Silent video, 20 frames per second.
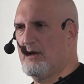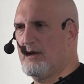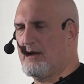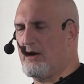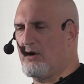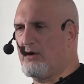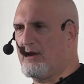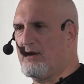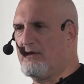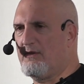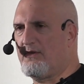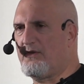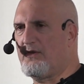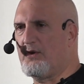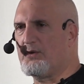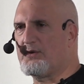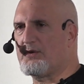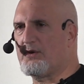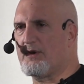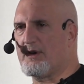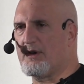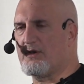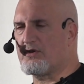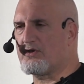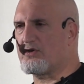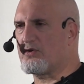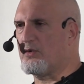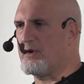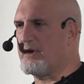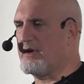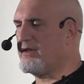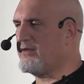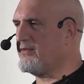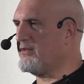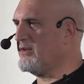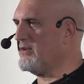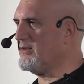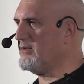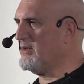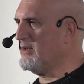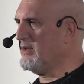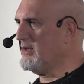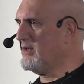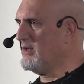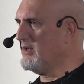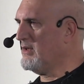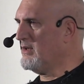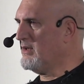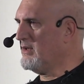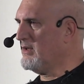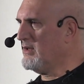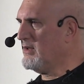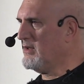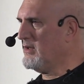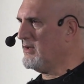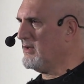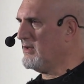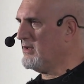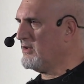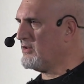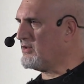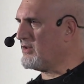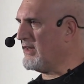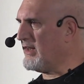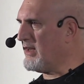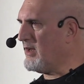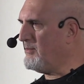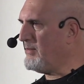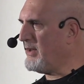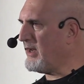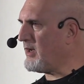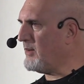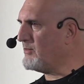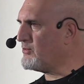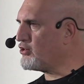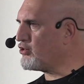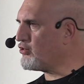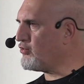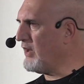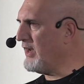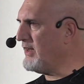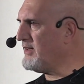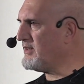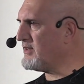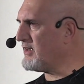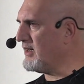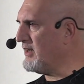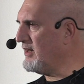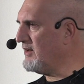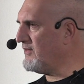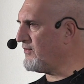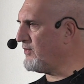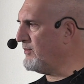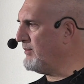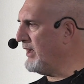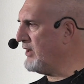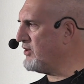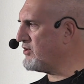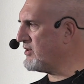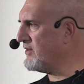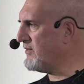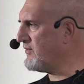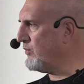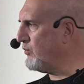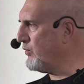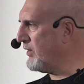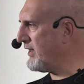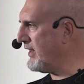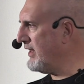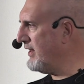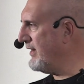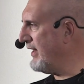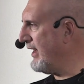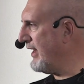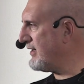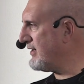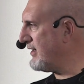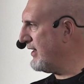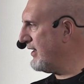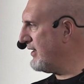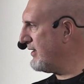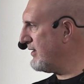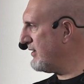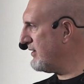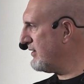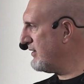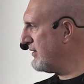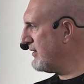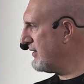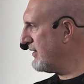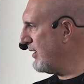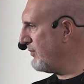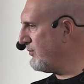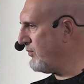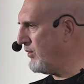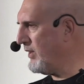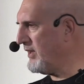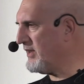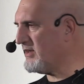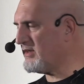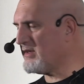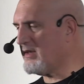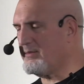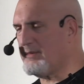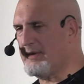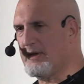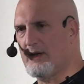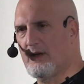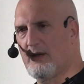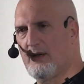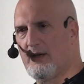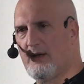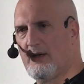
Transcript: that are then filtered and sorted through so they can pick up trends and information from within that data that point to something.